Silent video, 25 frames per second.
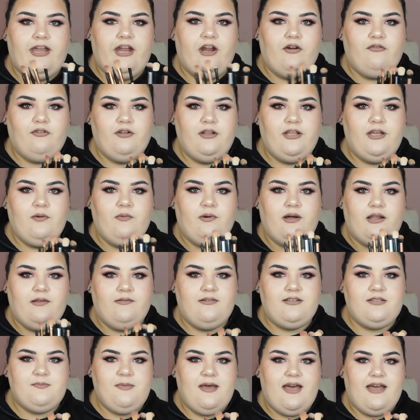carefully while I
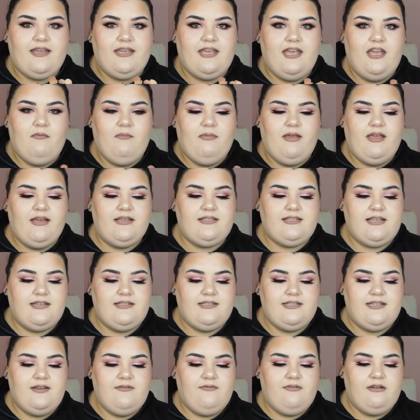was packing because I
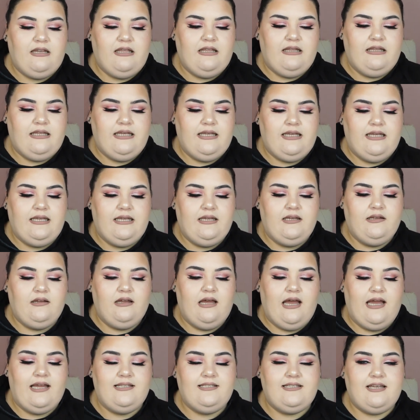definitely,
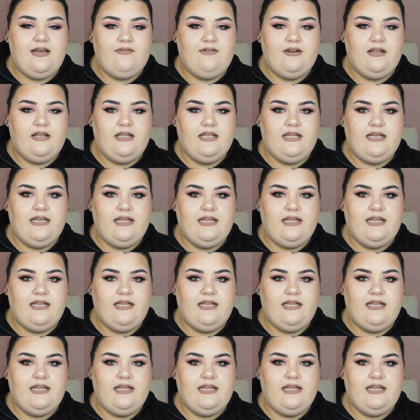I definitely